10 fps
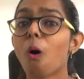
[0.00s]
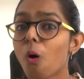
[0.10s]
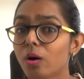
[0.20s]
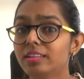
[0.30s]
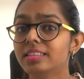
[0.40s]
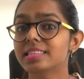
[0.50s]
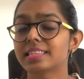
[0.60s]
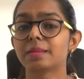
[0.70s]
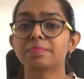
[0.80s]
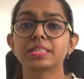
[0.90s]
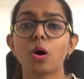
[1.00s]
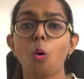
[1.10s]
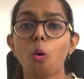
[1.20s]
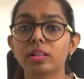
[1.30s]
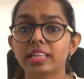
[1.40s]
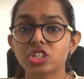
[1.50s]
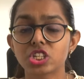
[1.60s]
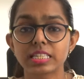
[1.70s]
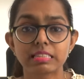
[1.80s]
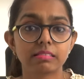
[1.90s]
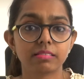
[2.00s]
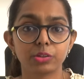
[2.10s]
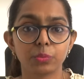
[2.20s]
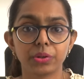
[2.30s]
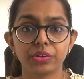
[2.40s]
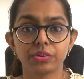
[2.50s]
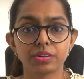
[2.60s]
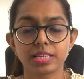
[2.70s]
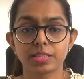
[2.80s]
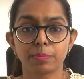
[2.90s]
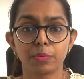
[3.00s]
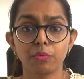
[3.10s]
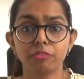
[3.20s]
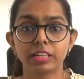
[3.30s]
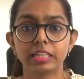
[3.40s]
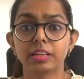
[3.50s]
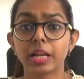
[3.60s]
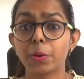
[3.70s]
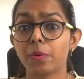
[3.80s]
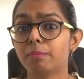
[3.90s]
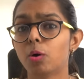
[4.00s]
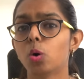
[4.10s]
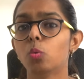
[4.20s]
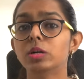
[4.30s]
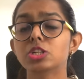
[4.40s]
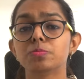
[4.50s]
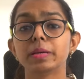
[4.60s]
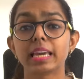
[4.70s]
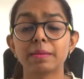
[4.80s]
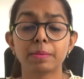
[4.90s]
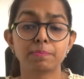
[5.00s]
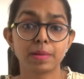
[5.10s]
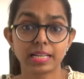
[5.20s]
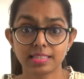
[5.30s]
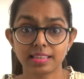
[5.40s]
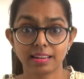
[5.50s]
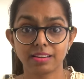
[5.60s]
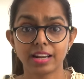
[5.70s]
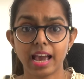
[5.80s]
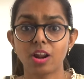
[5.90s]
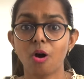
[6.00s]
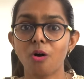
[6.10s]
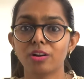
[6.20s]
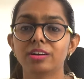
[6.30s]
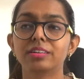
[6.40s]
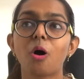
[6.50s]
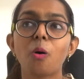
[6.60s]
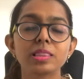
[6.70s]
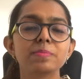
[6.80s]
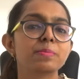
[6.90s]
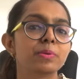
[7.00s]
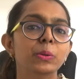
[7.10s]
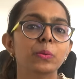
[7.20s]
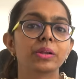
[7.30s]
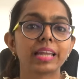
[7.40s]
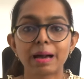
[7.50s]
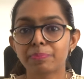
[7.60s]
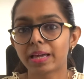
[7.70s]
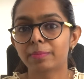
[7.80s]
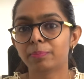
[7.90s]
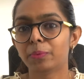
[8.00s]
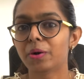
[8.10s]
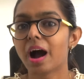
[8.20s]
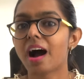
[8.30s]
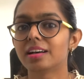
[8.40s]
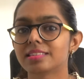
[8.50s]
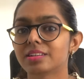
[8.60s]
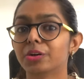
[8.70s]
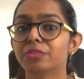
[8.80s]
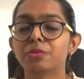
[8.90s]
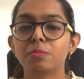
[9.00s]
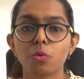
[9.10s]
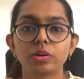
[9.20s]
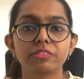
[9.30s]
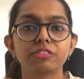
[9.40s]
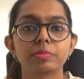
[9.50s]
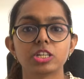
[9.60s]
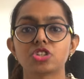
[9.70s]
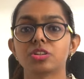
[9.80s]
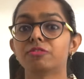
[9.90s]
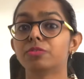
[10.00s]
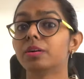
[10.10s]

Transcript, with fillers: all the steps, all that she has learned over years as a proofreader into a book, which became a bestseller, and all the people who grabbed that book asked her for more information,